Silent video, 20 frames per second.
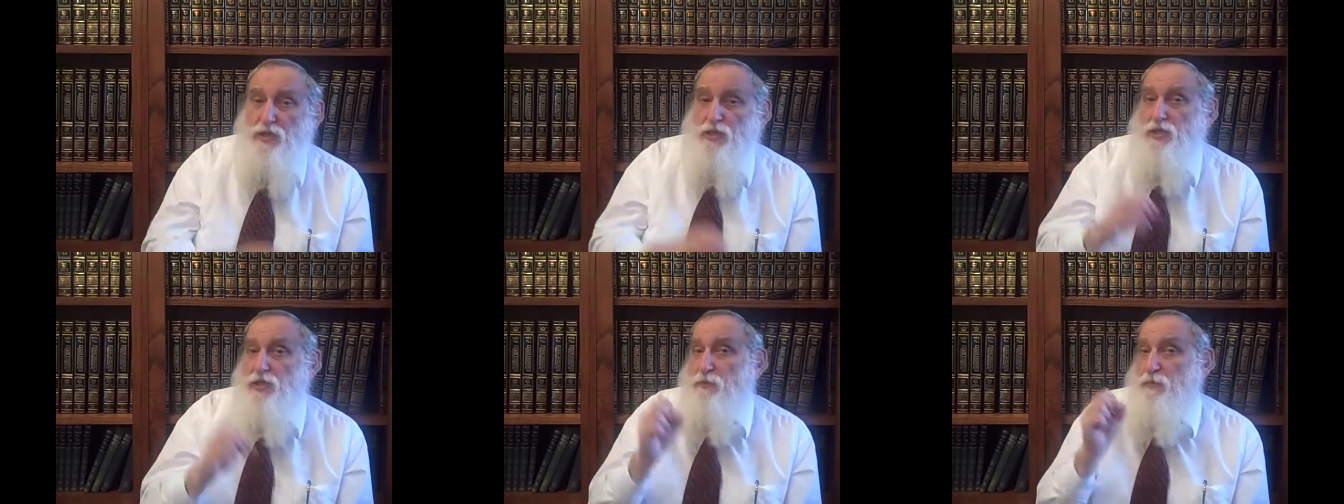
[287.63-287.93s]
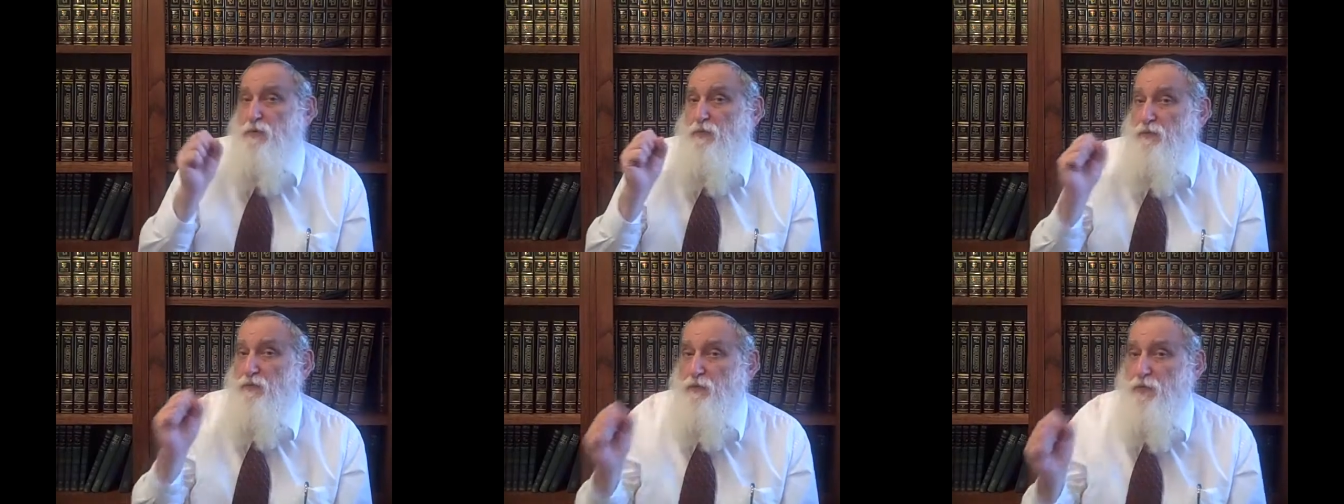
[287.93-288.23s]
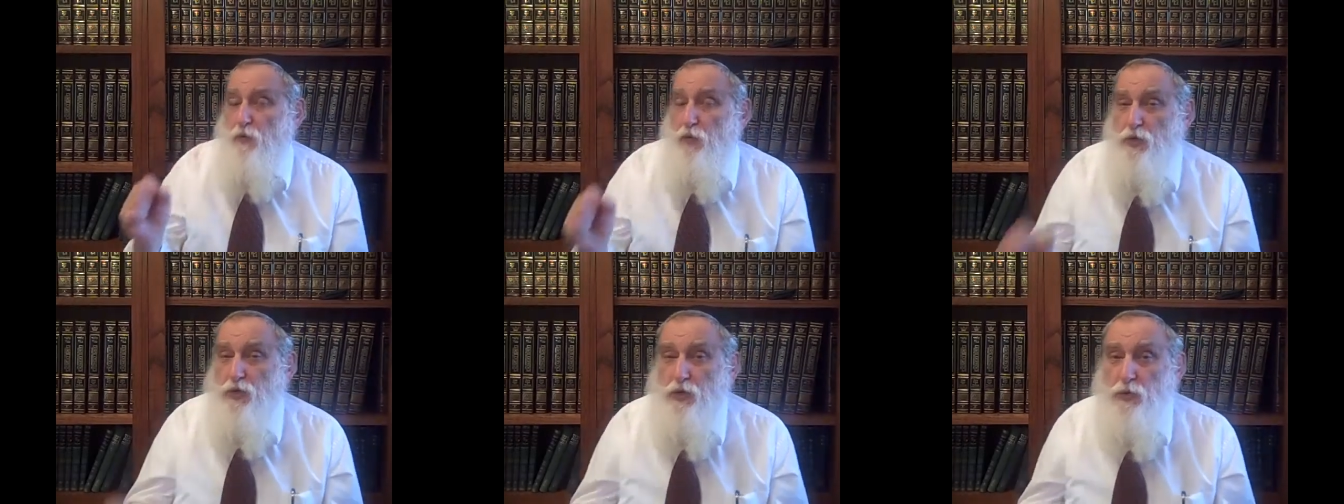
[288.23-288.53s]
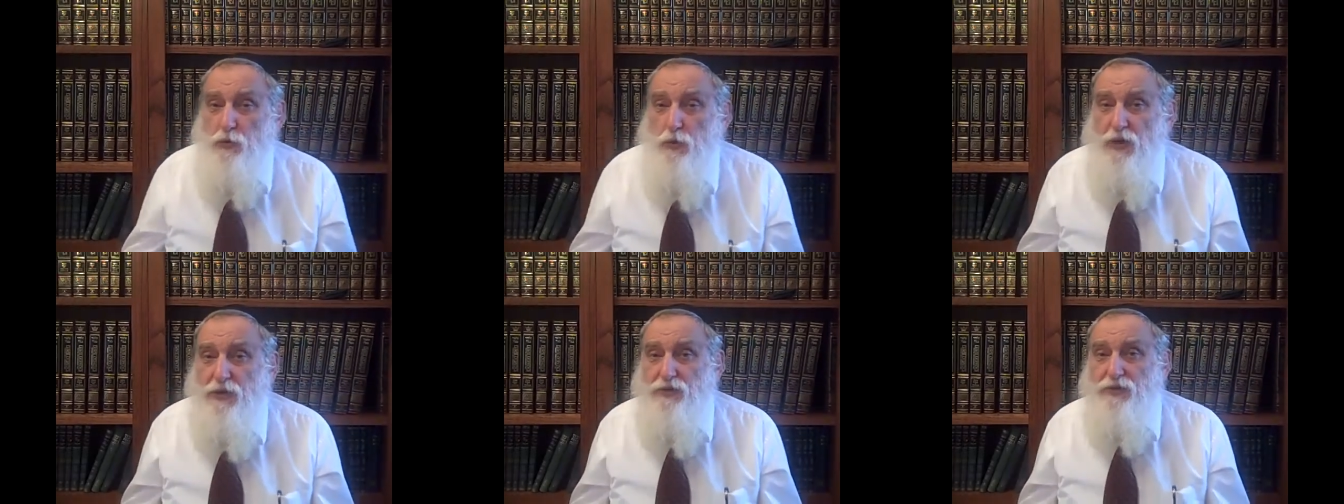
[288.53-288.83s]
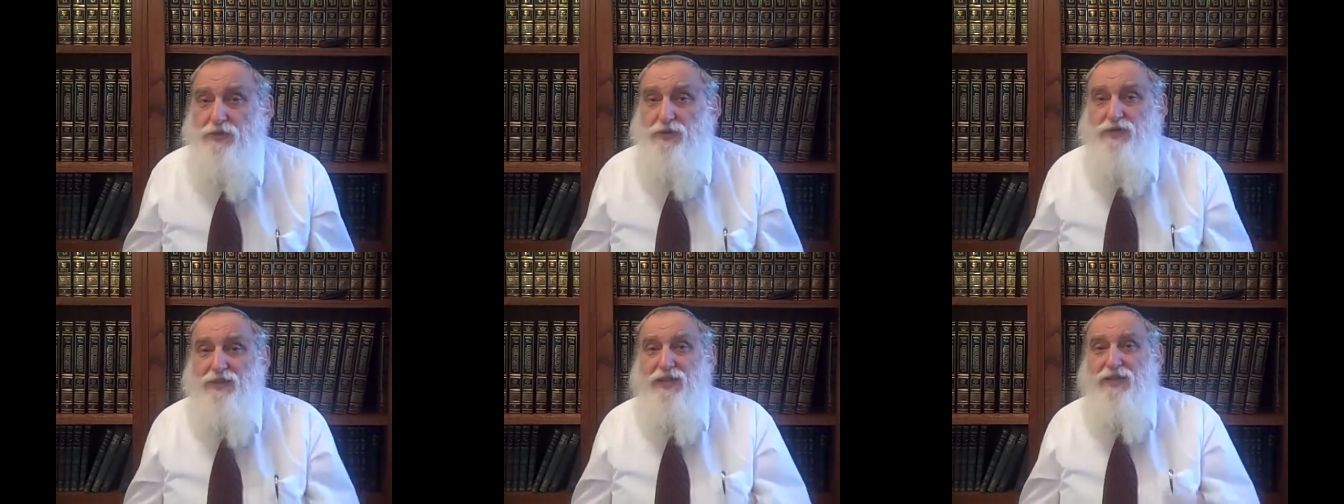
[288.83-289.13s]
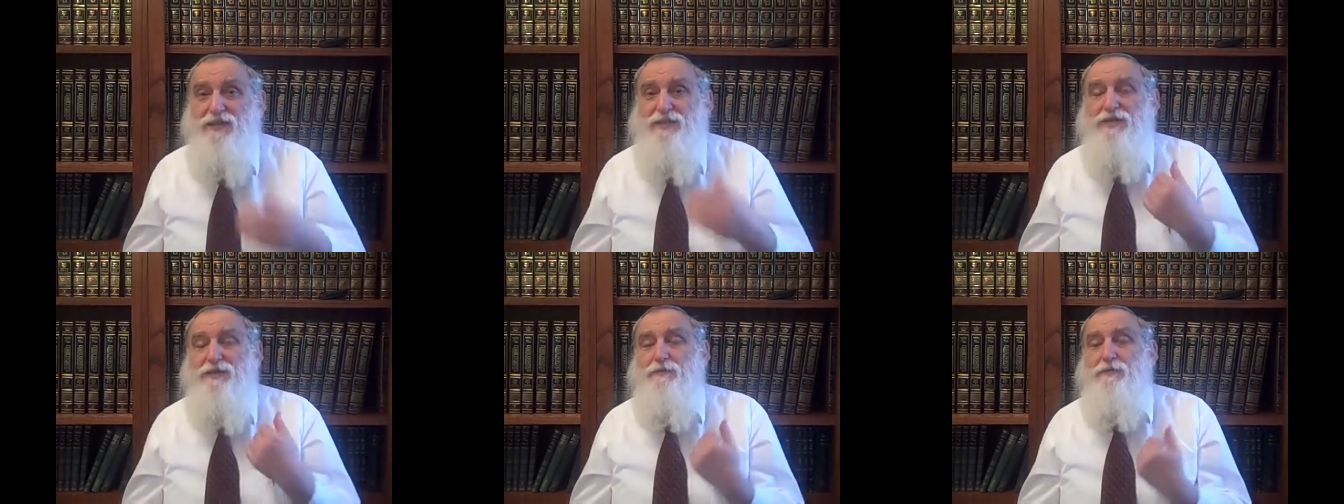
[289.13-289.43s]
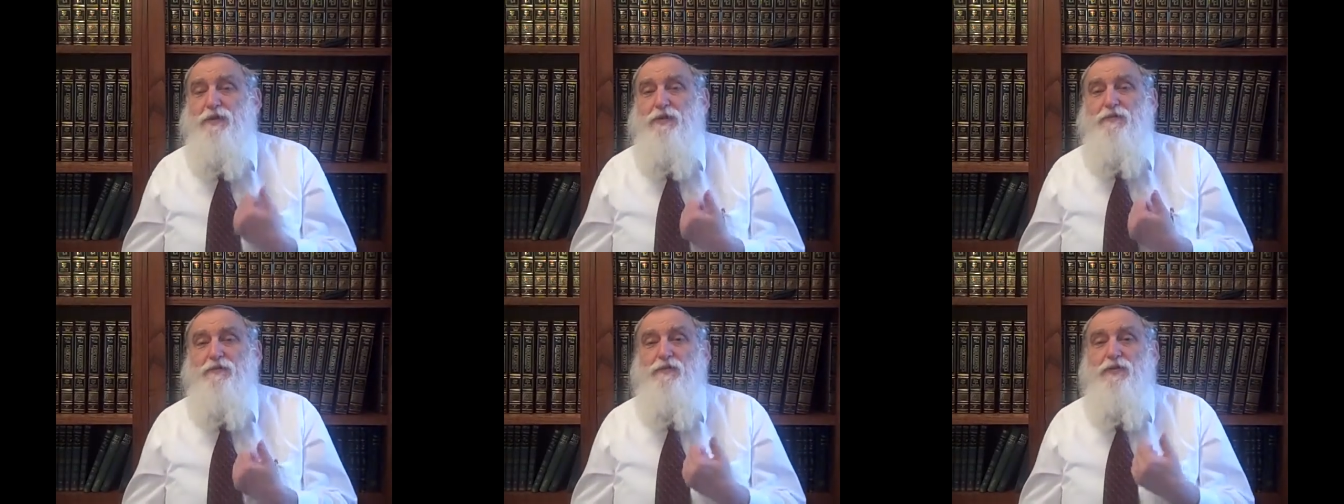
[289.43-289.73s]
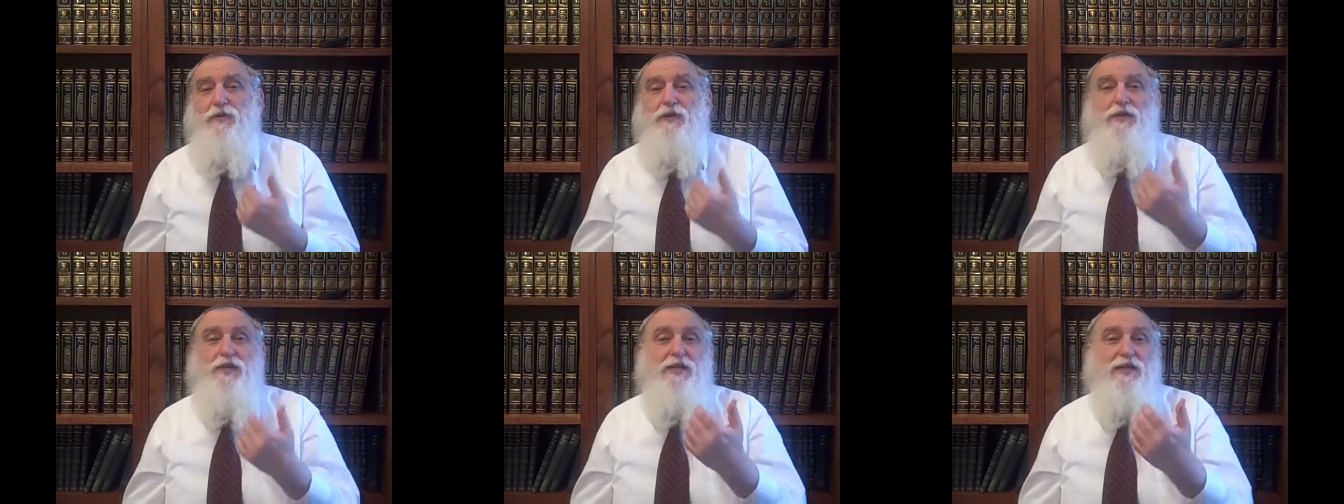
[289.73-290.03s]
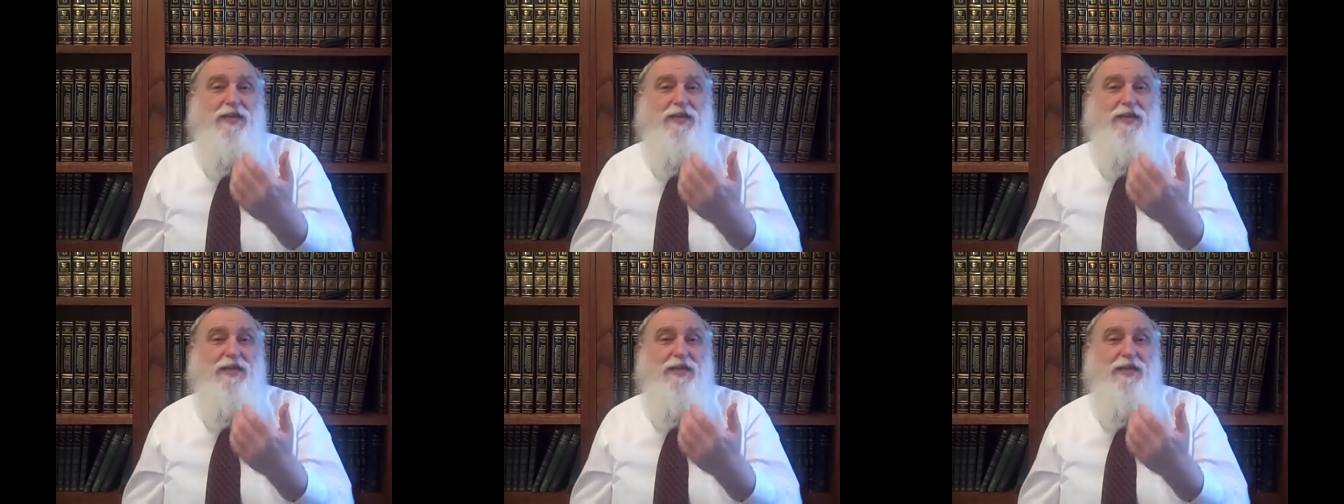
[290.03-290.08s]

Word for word: So before you understand something fully,